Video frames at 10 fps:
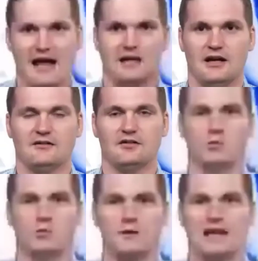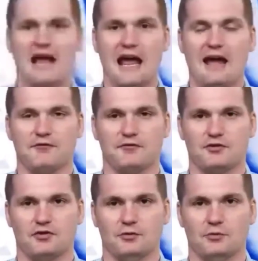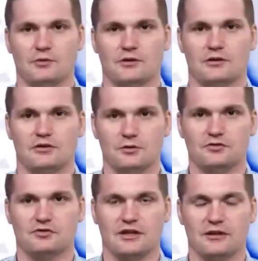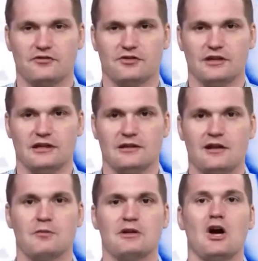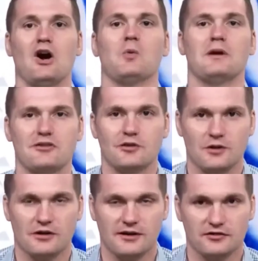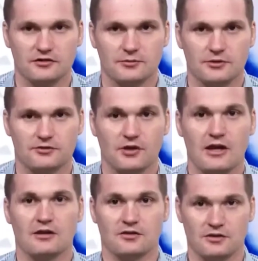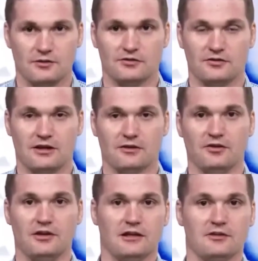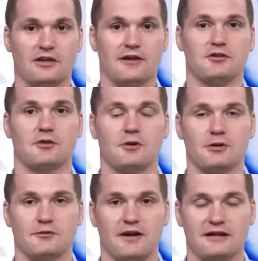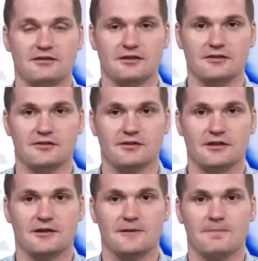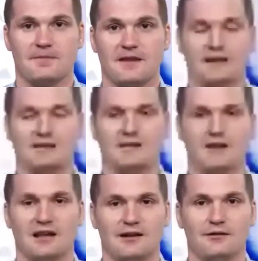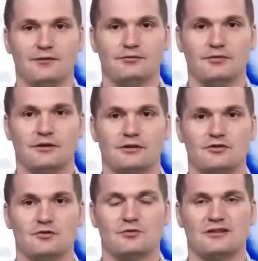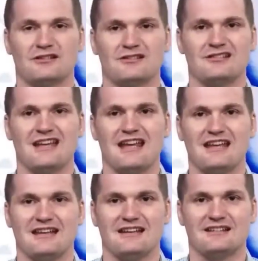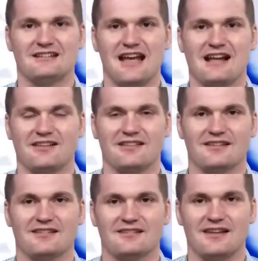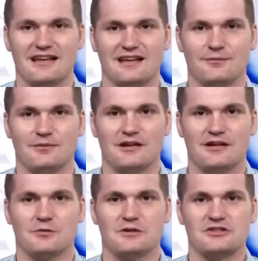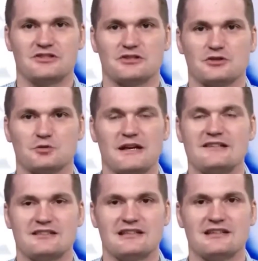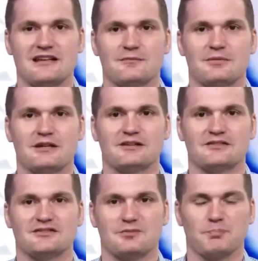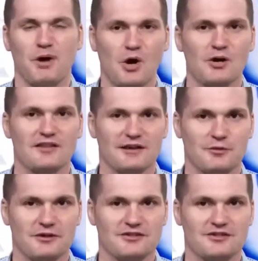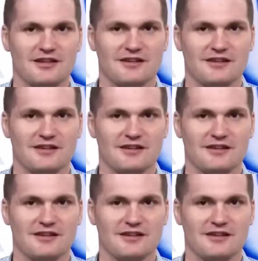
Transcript: And so we have to use scarcity. We owe it to our customers to use scarcity, because left to their own devices, they love to stay exactly the same, which is crazy because part of them wants to stay the